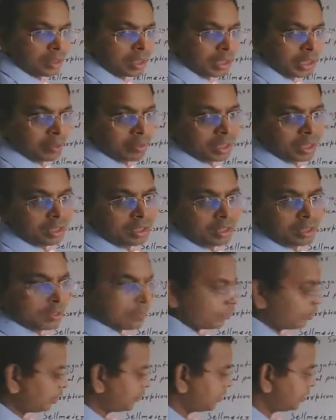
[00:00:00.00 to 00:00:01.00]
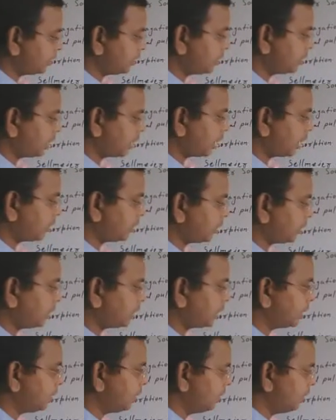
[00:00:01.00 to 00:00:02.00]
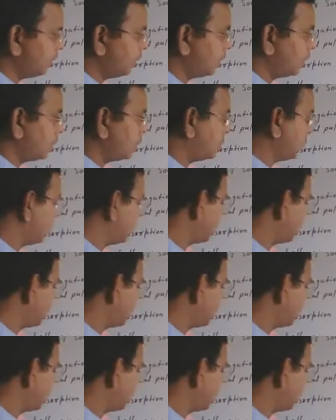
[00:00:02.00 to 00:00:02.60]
angular frequencies are related. So